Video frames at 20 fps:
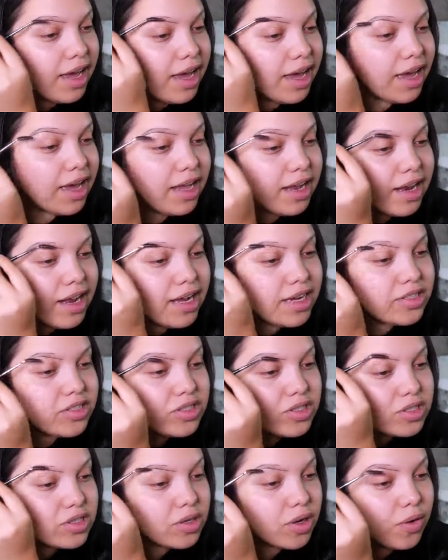And I
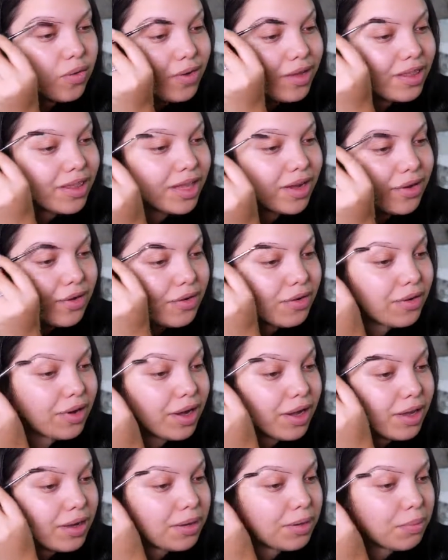just go in there
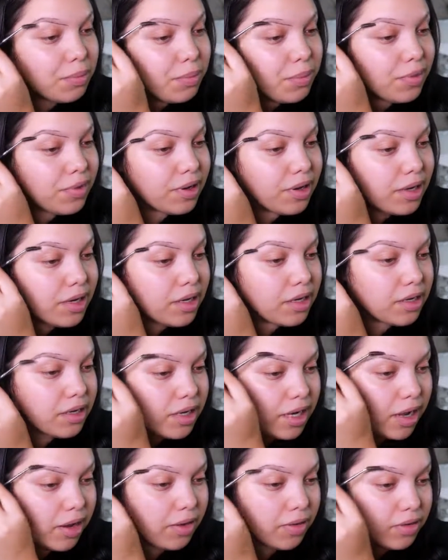and blend
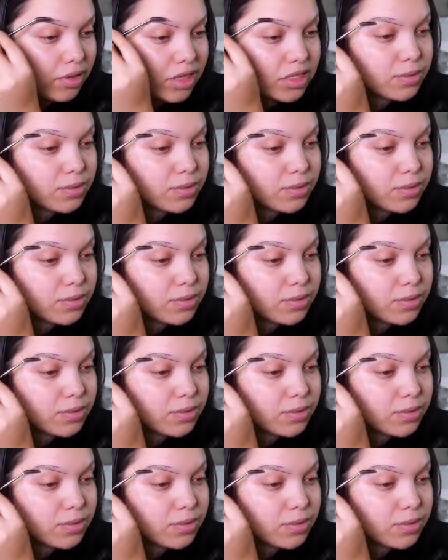it out.